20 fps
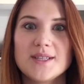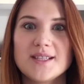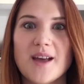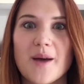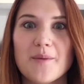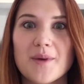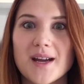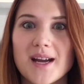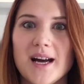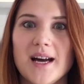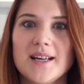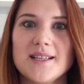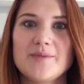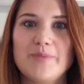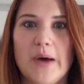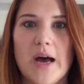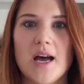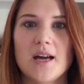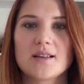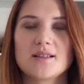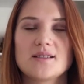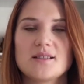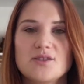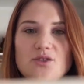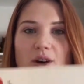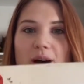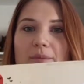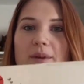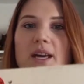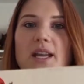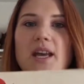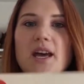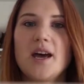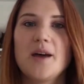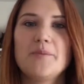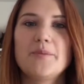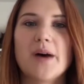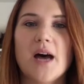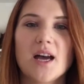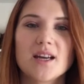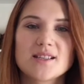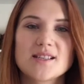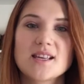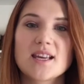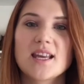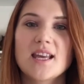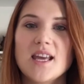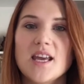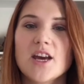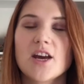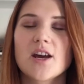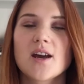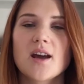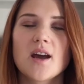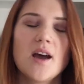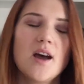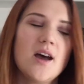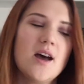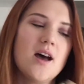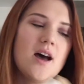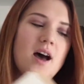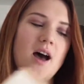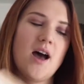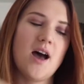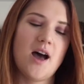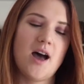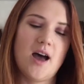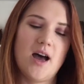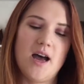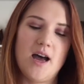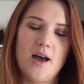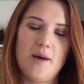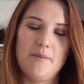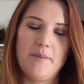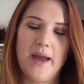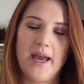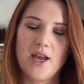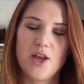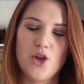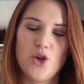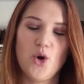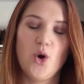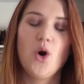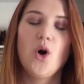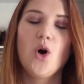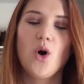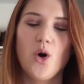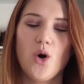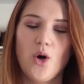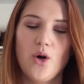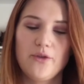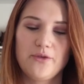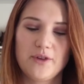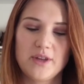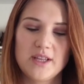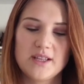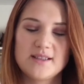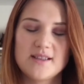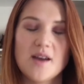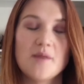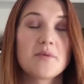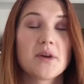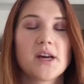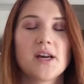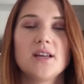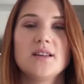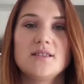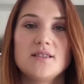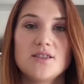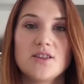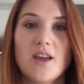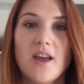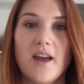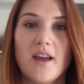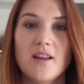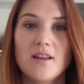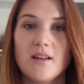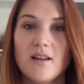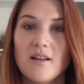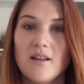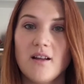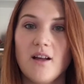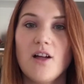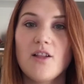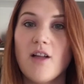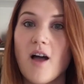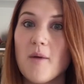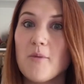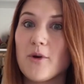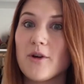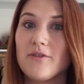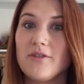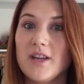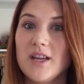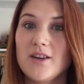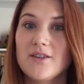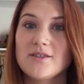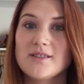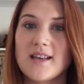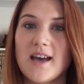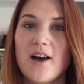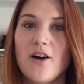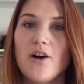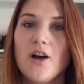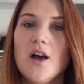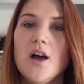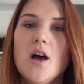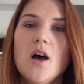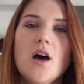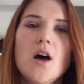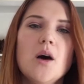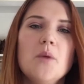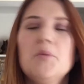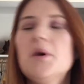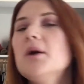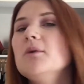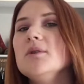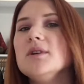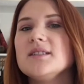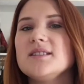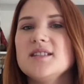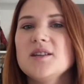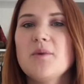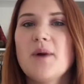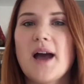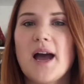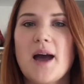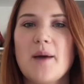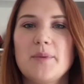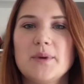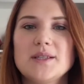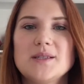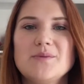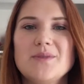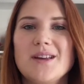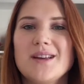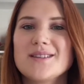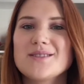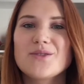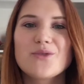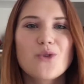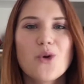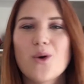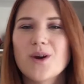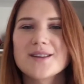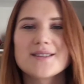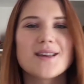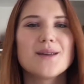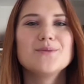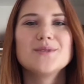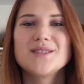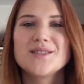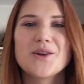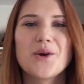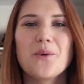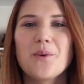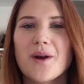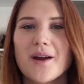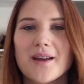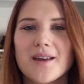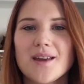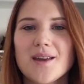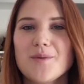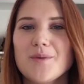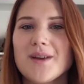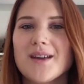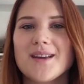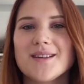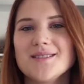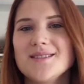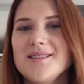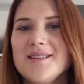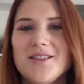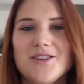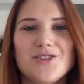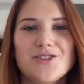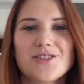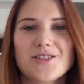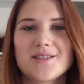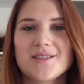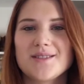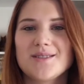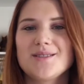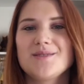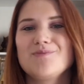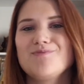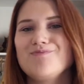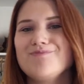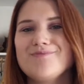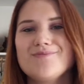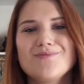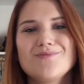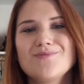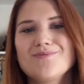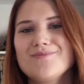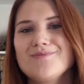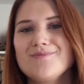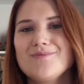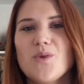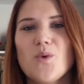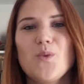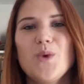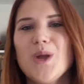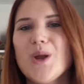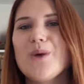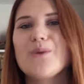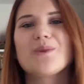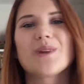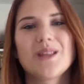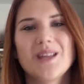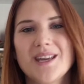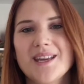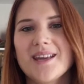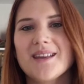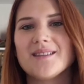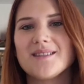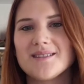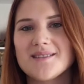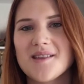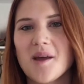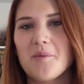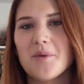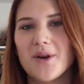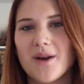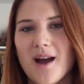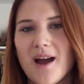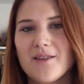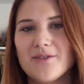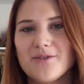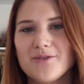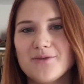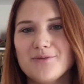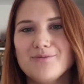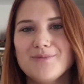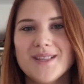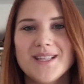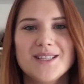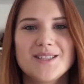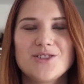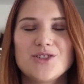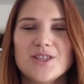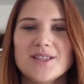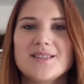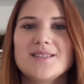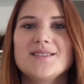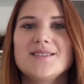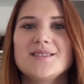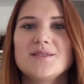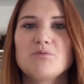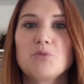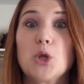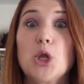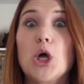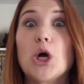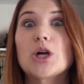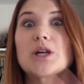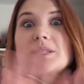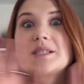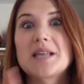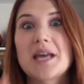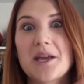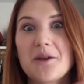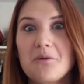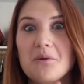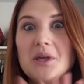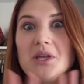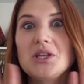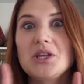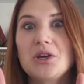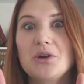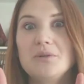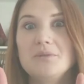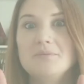summer Causebox. So I'm gonna unbox it here. My goal for the summer is to get a lot more videos out, but we'll see what happens because of course I'm still working because teachers, we don't really get the summer off. It just looks like we do.